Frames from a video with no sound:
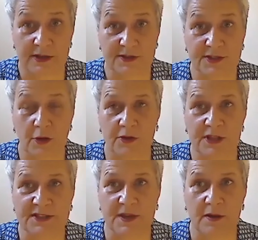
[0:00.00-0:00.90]
So
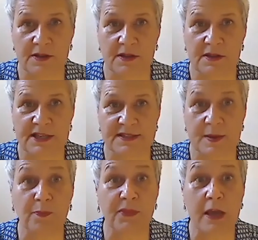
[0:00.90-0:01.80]
there's
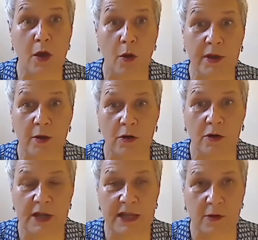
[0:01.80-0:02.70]
something going
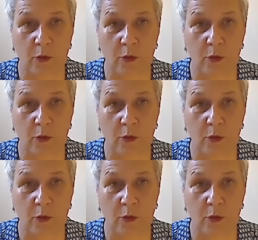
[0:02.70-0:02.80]
on in